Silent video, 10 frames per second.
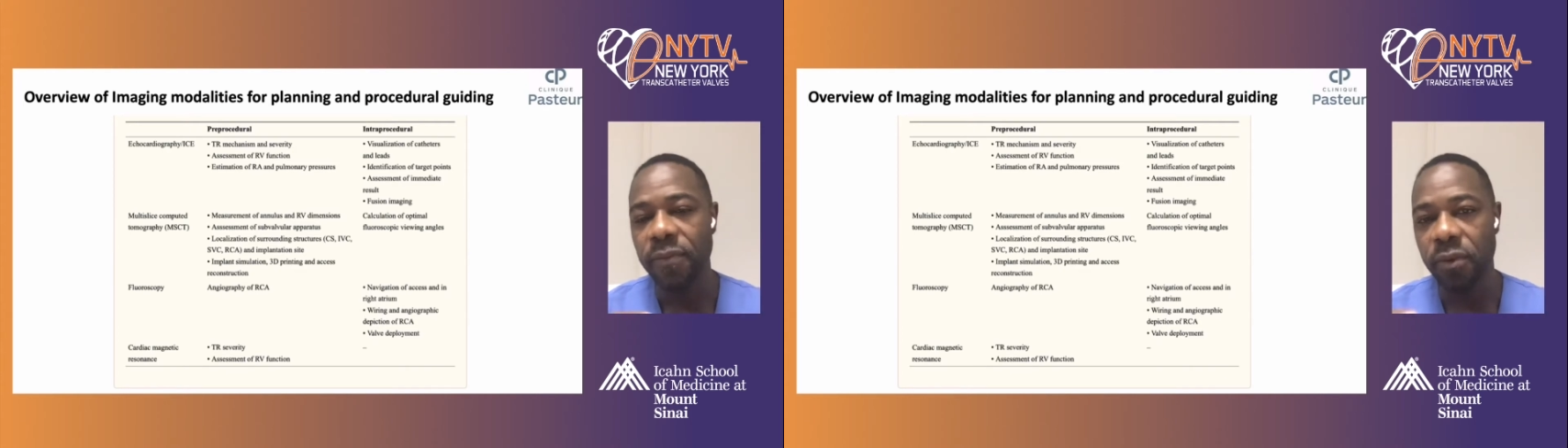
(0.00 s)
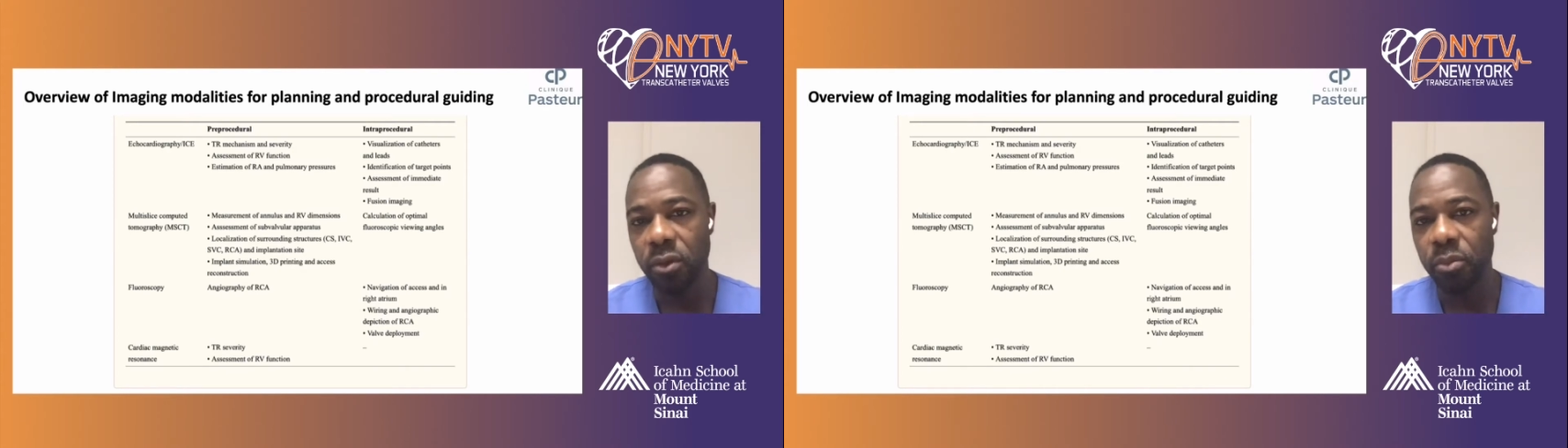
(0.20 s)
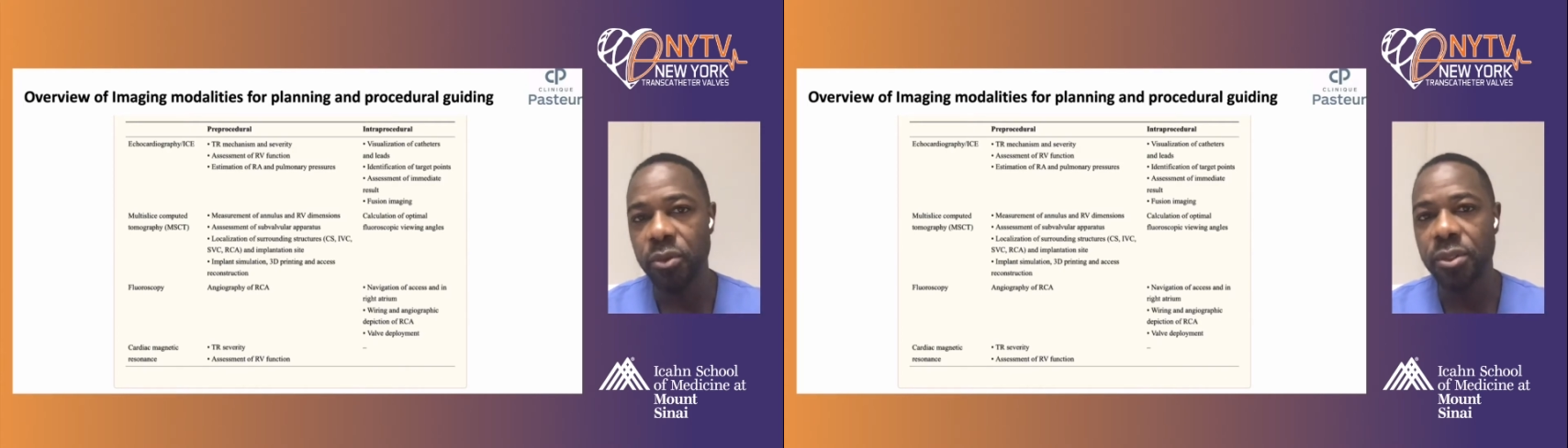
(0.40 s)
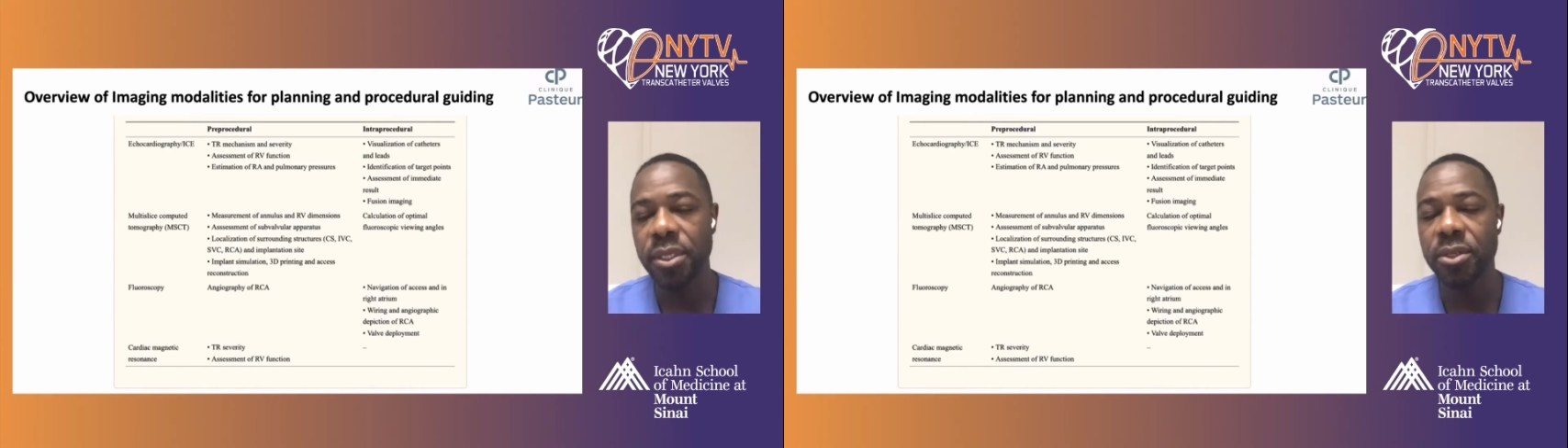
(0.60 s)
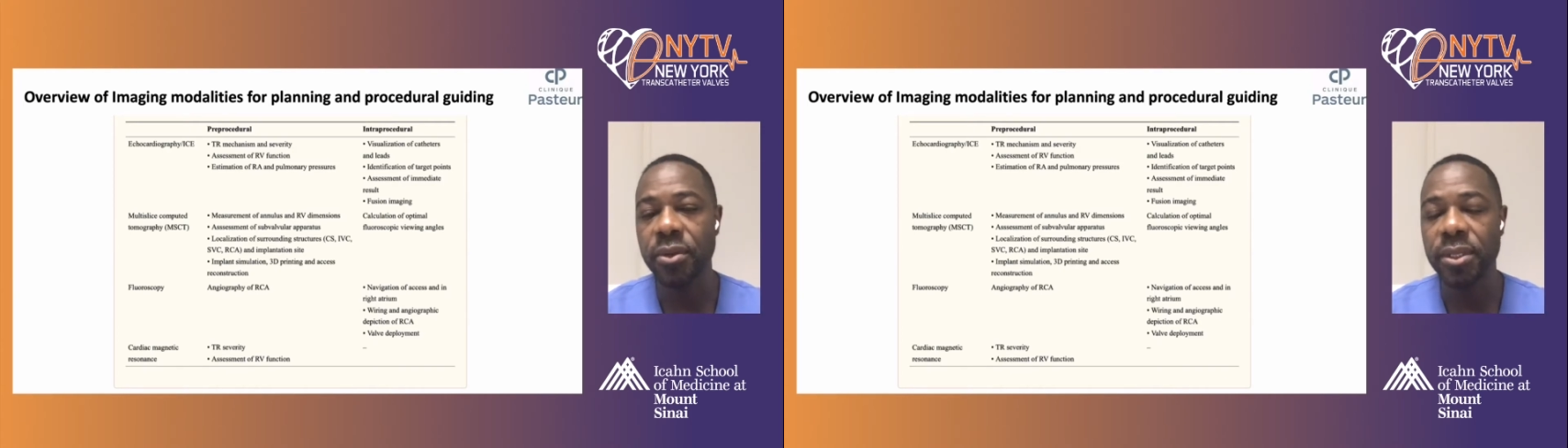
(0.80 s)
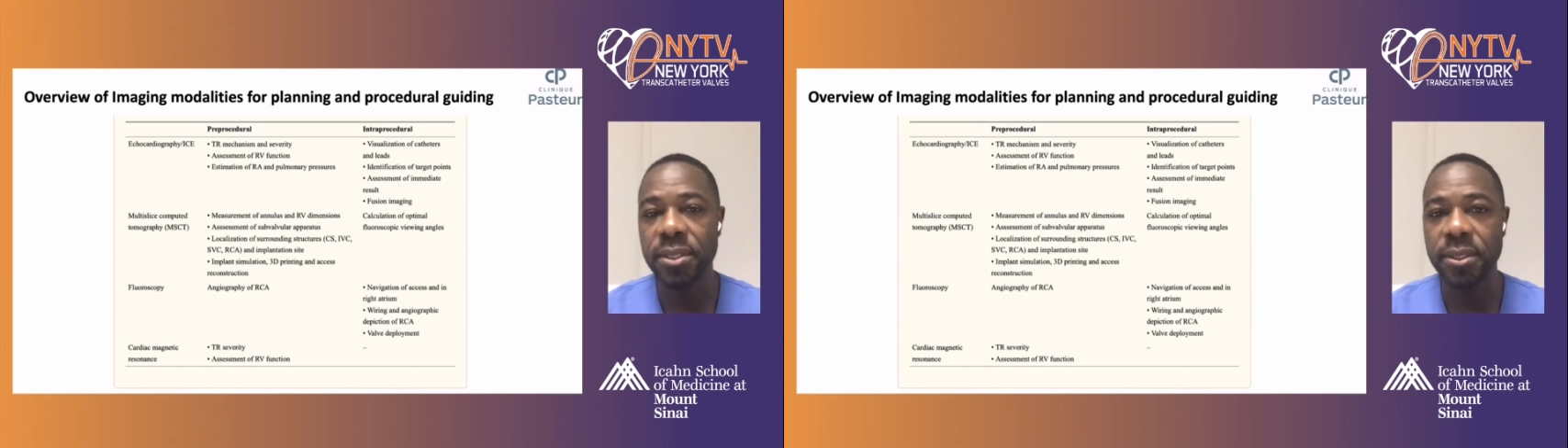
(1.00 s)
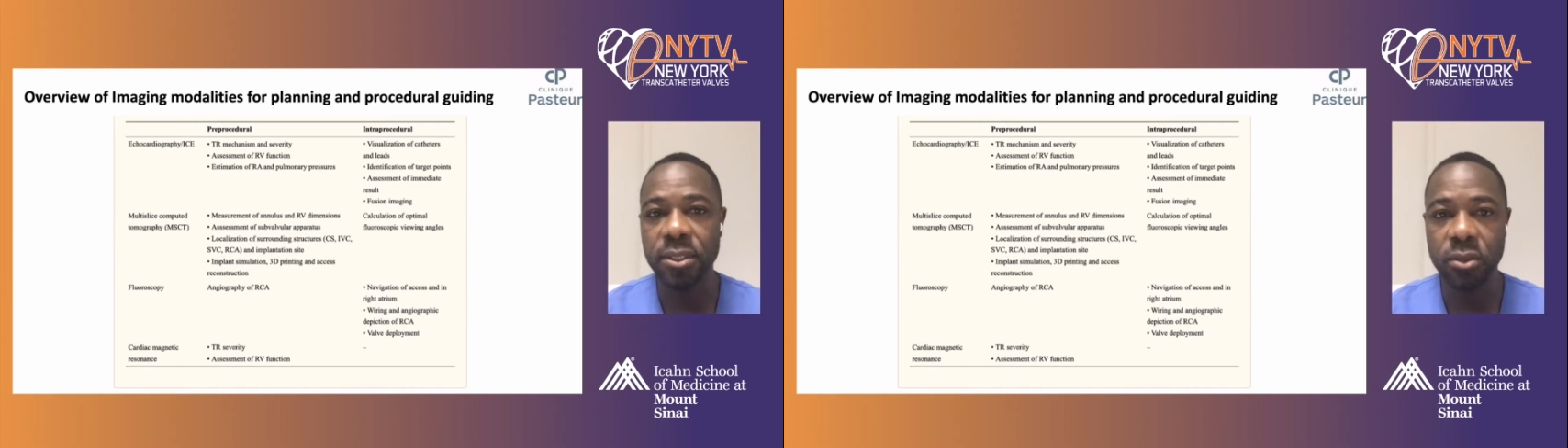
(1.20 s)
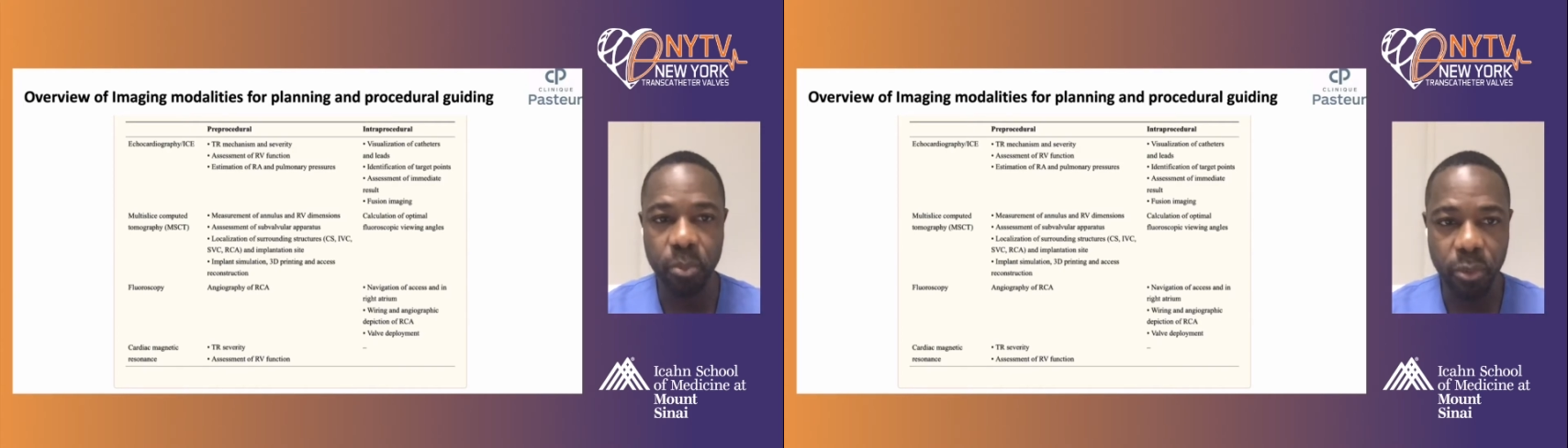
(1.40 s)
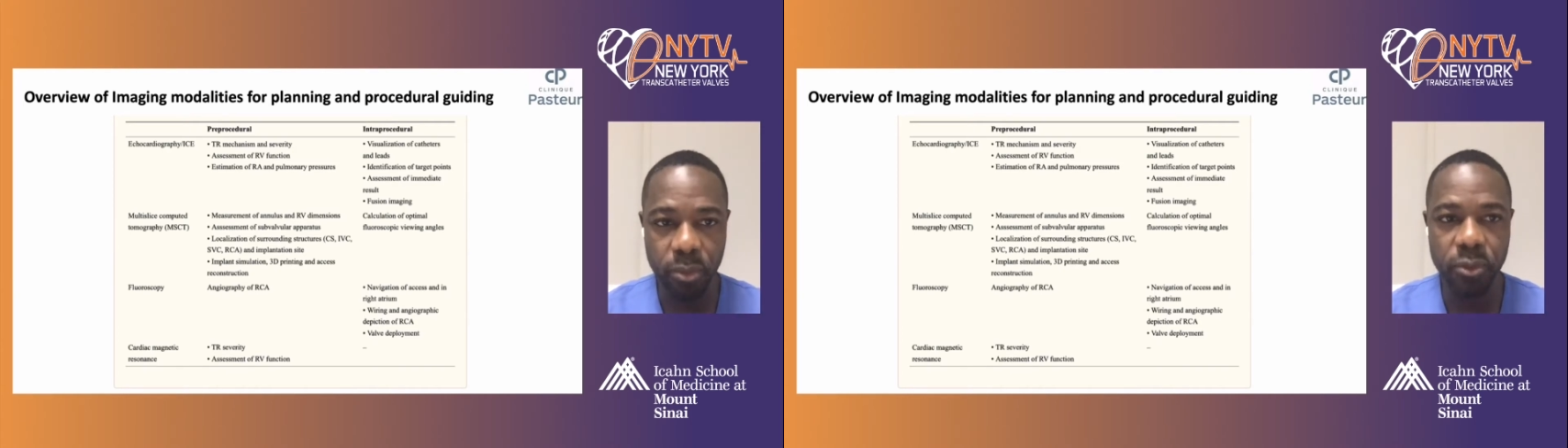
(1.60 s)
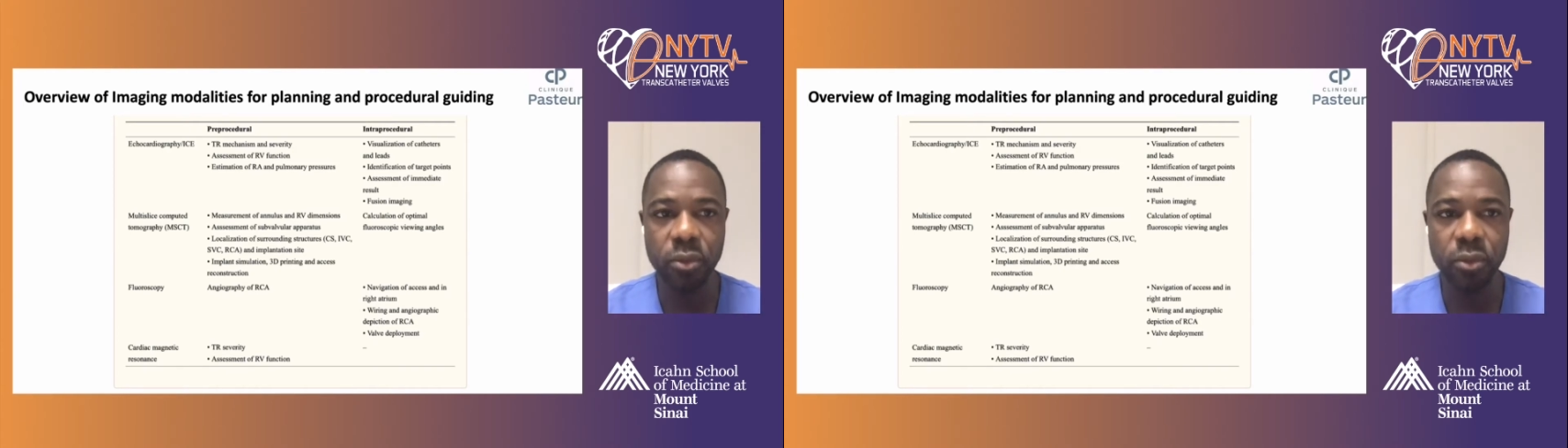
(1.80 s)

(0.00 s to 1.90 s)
For the procedure, it's a superb